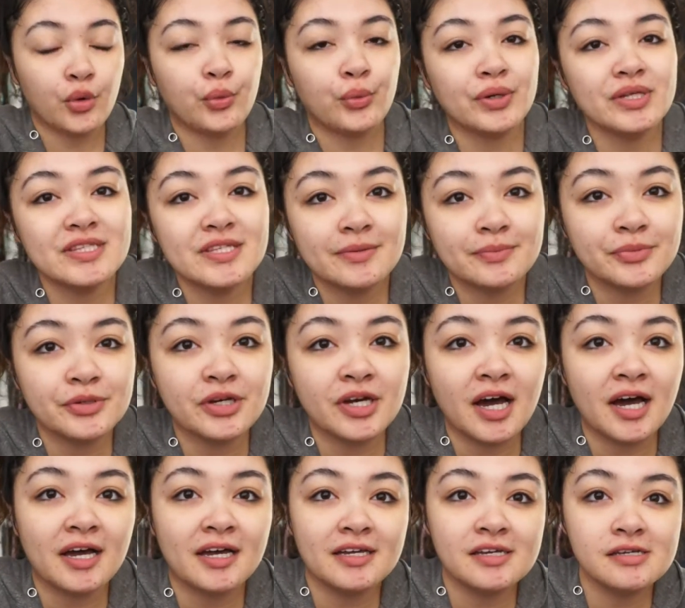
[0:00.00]
What's up, you
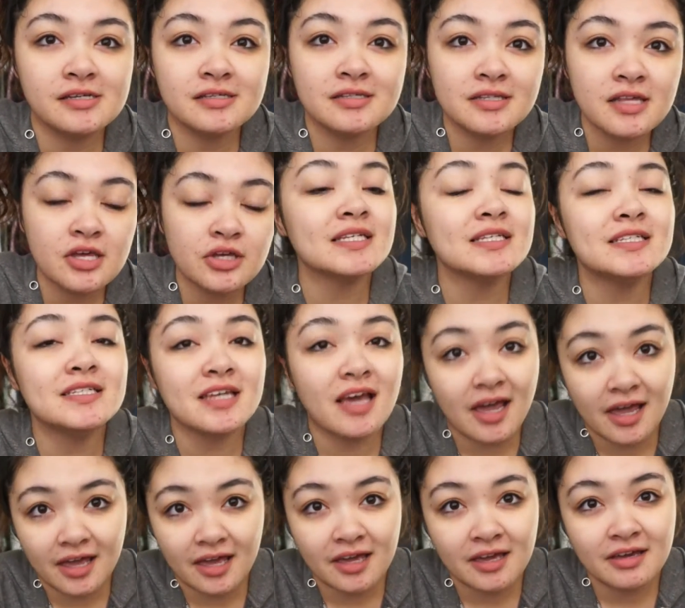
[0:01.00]
guys?
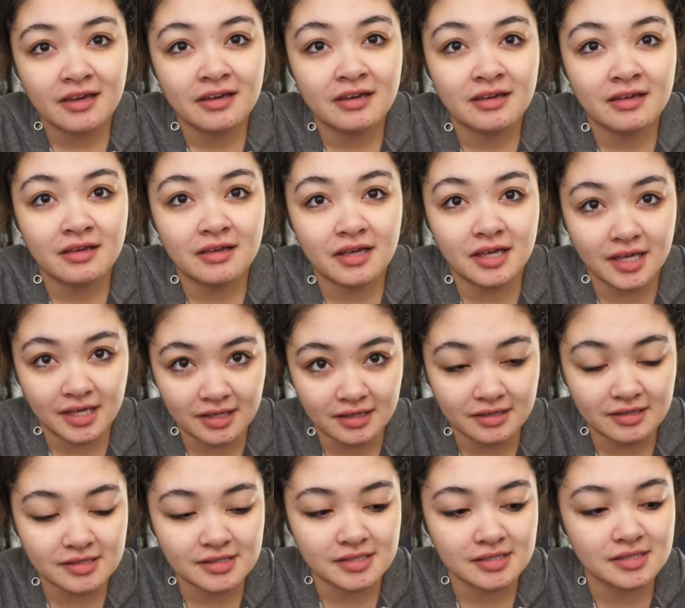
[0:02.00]
Today
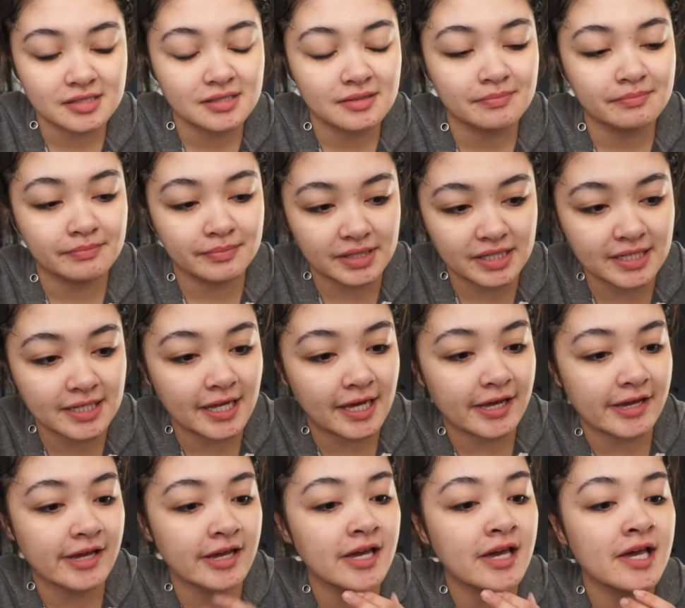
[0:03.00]
is
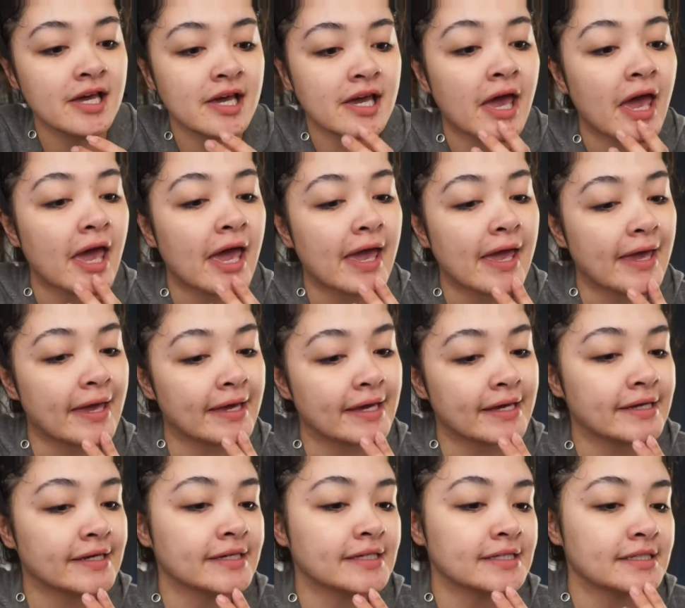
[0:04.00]
Monday,
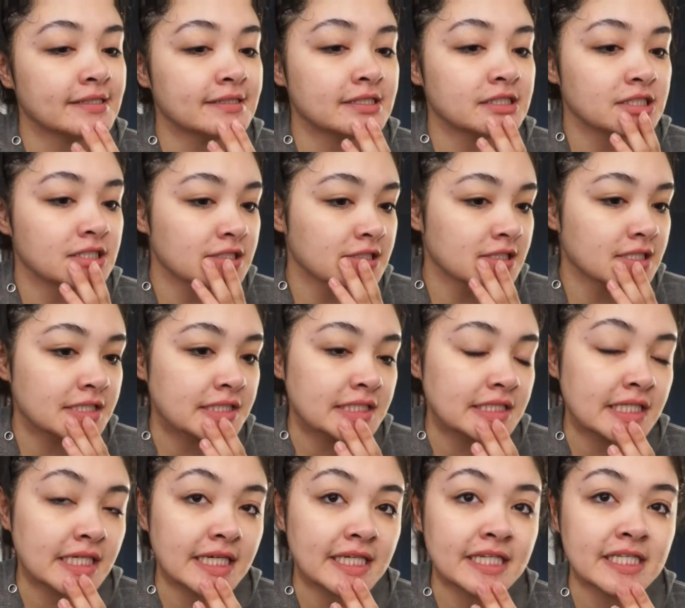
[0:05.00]
and
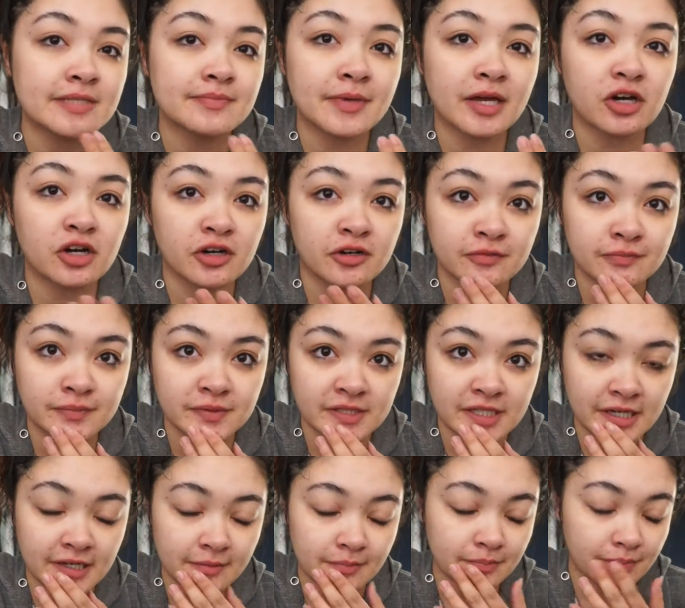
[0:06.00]
it is my off
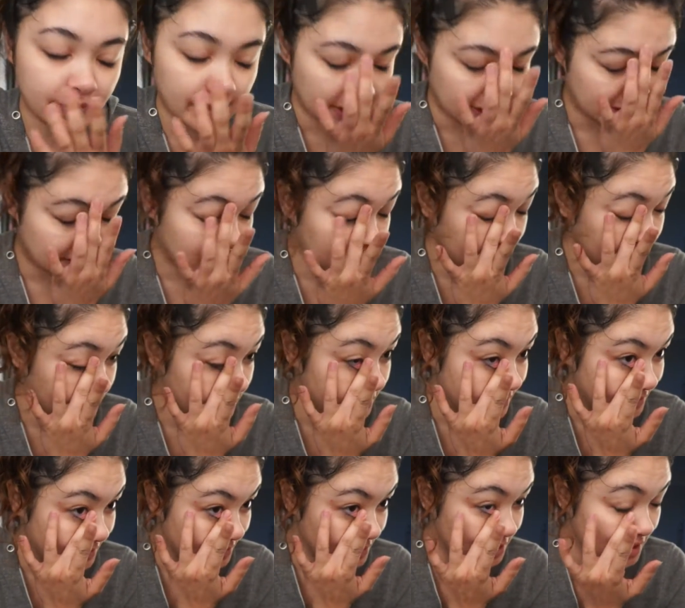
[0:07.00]
day, but
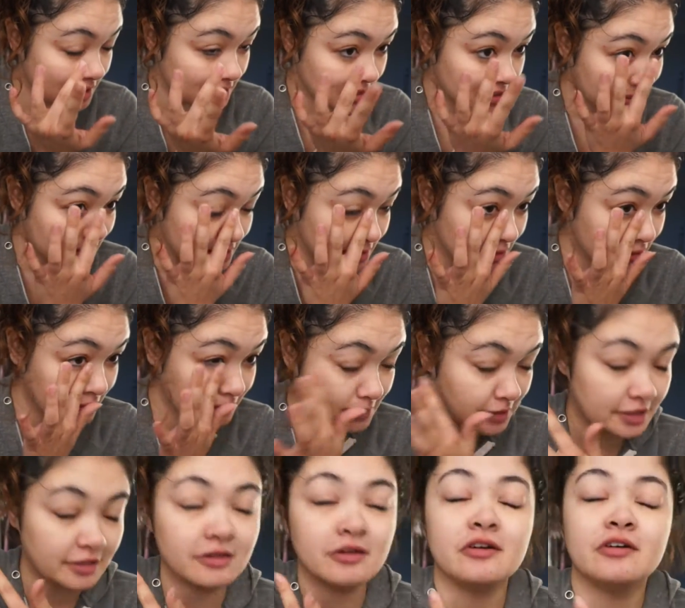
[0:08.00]
it doesn't seem
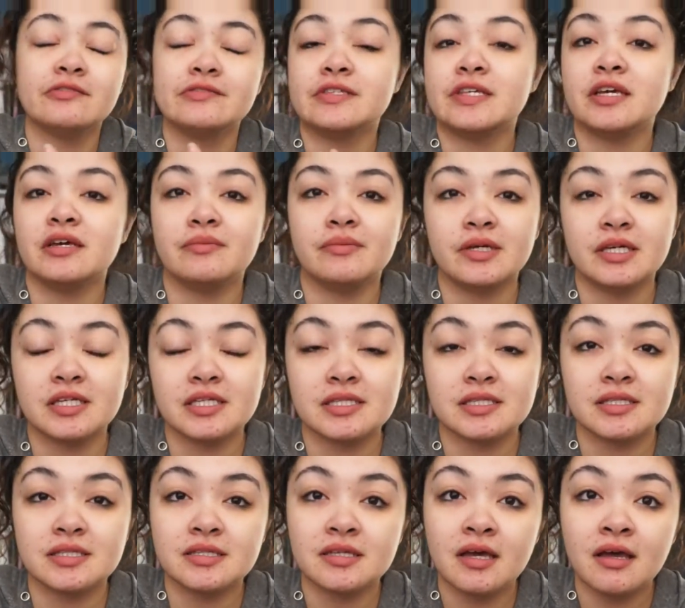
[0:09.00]
like an off day
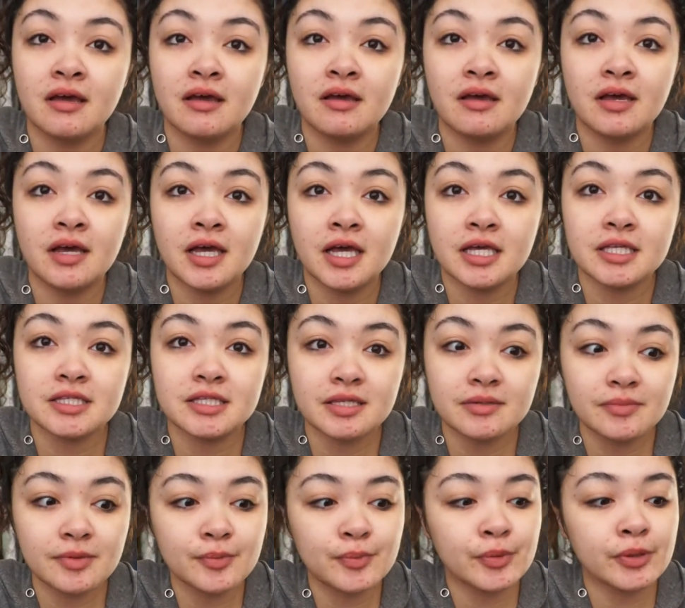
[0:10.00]
because it's
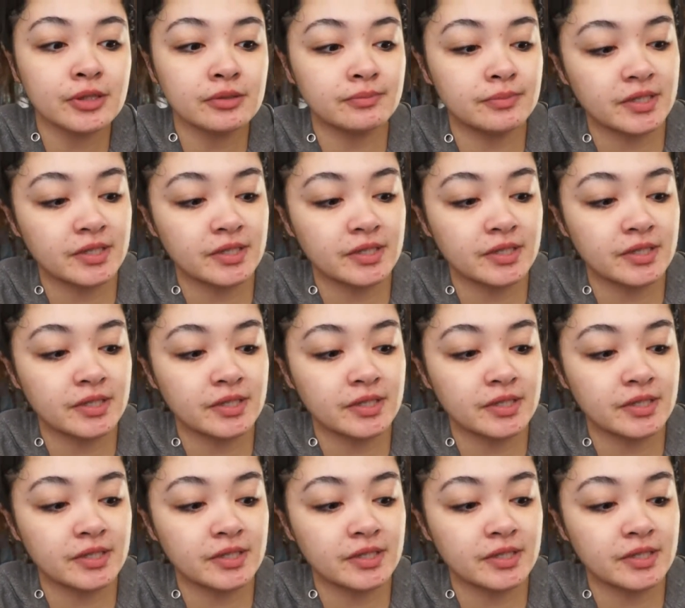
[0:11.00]
gonna be pretty